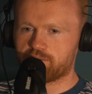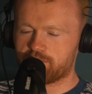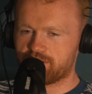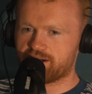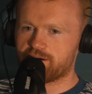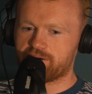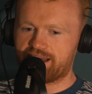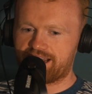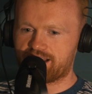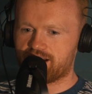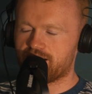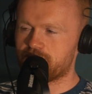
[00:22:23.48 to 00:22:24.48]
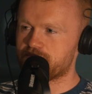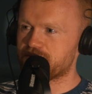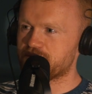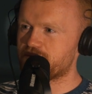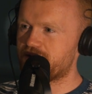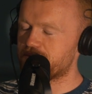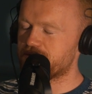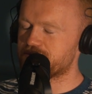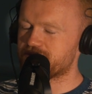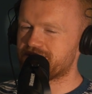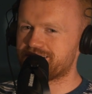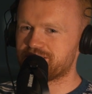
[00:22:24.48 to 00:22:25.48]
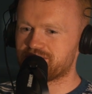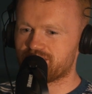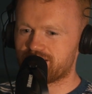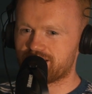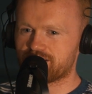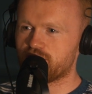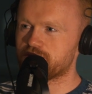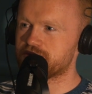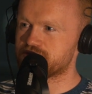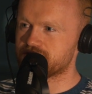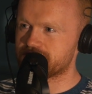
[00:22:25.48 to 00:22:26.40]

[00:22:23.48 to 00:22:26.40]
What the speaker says: we're going back. Where was we? Carpentry.